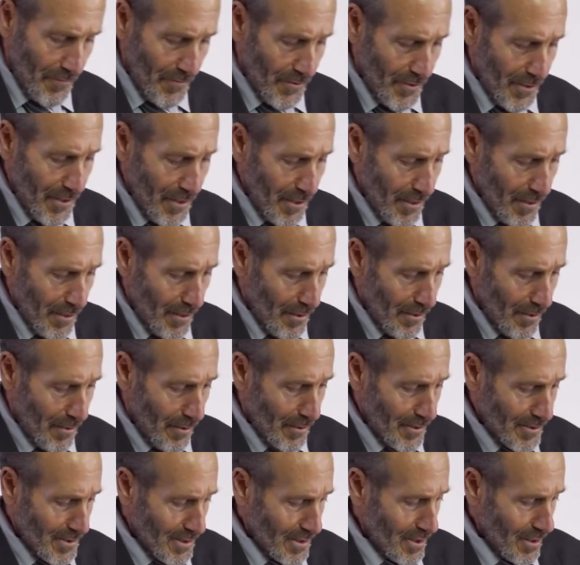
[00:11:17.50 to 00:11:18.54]

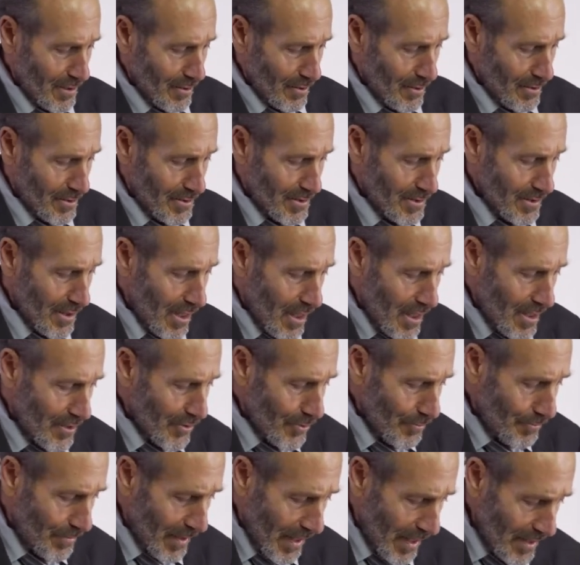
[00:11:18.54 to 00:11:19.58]
the singles and
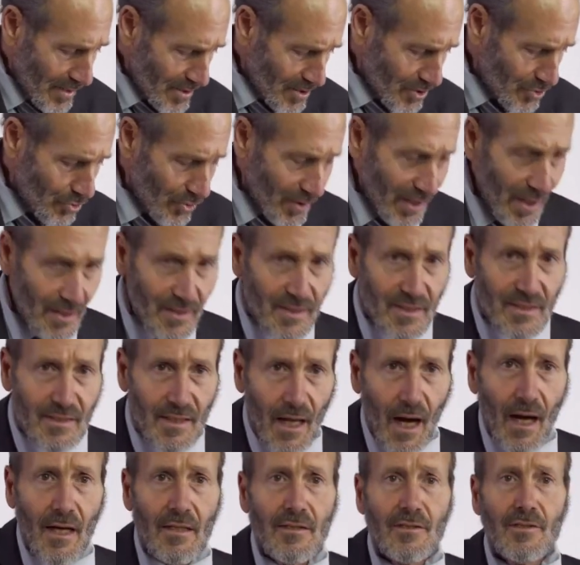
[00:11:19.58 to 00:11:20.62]
the blends, you can
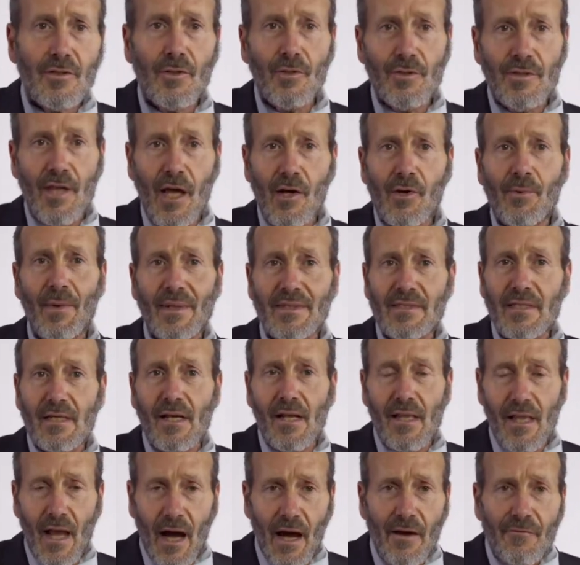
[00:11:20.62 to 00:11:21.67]
start an
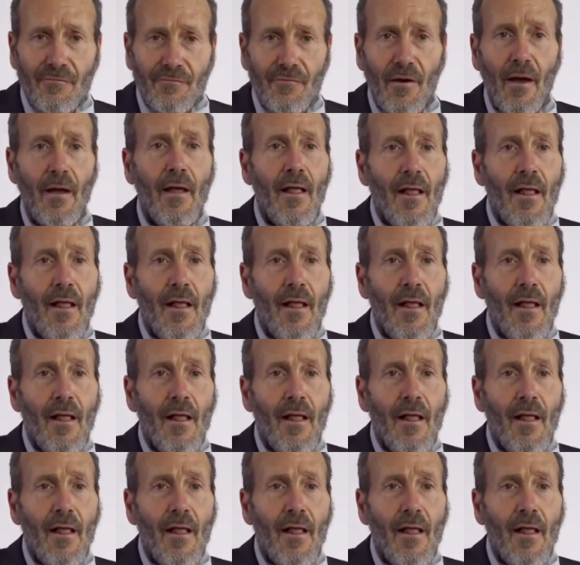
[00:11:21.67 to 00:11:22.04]
aromatic life